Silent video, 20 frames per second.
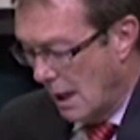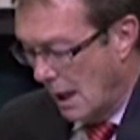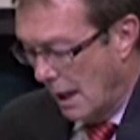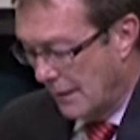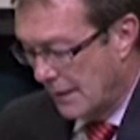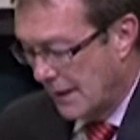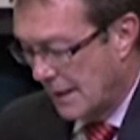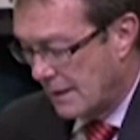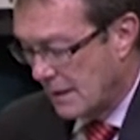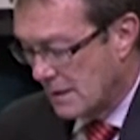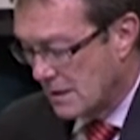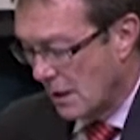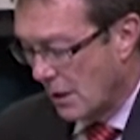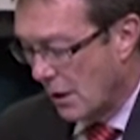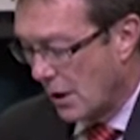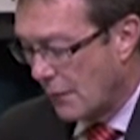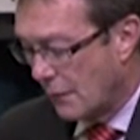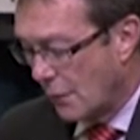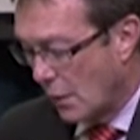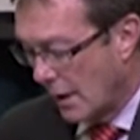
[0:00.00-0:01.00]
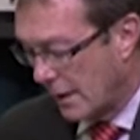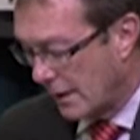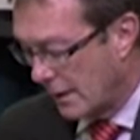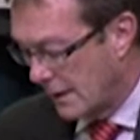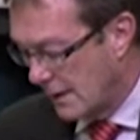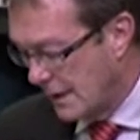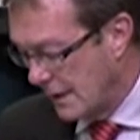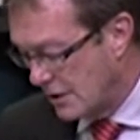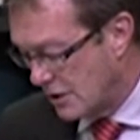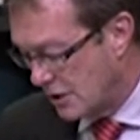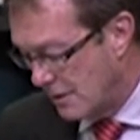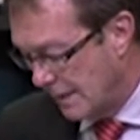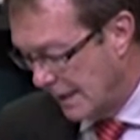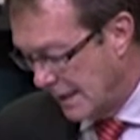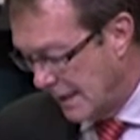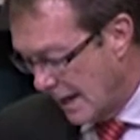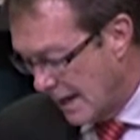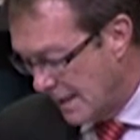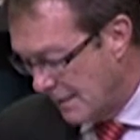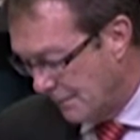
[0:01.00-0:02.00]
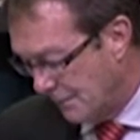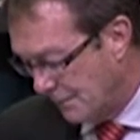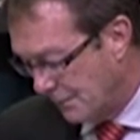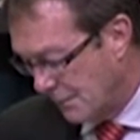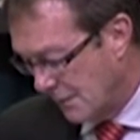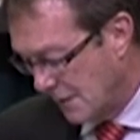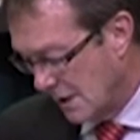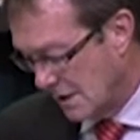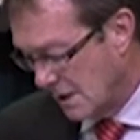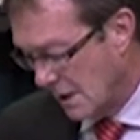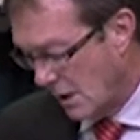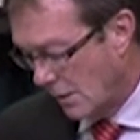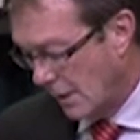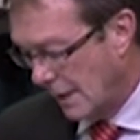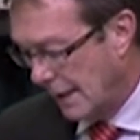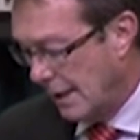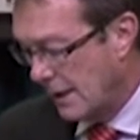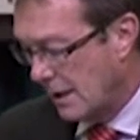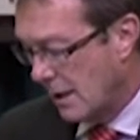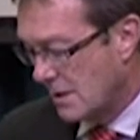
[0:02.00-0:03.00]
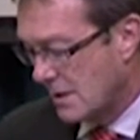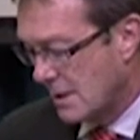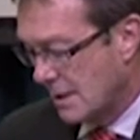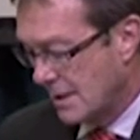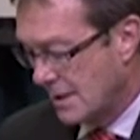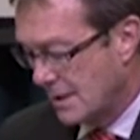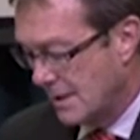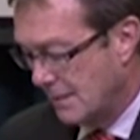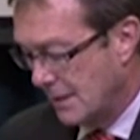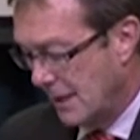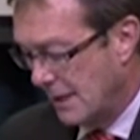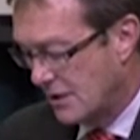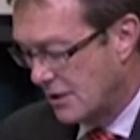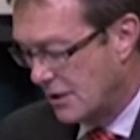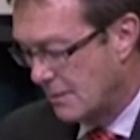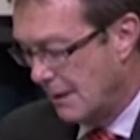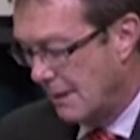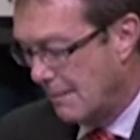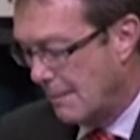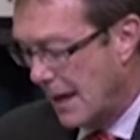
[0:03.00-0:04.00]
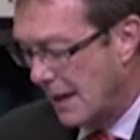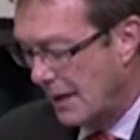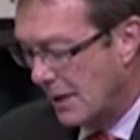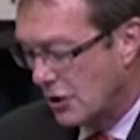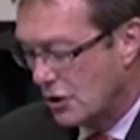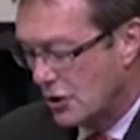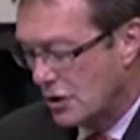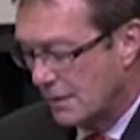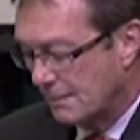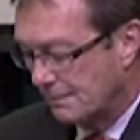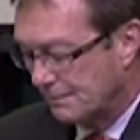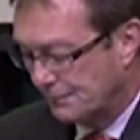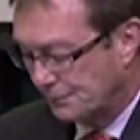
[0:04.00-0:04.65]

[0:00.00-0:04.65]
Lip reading: I think there's a lot of work that needs to be done. This whole ecosystem needs to be managed.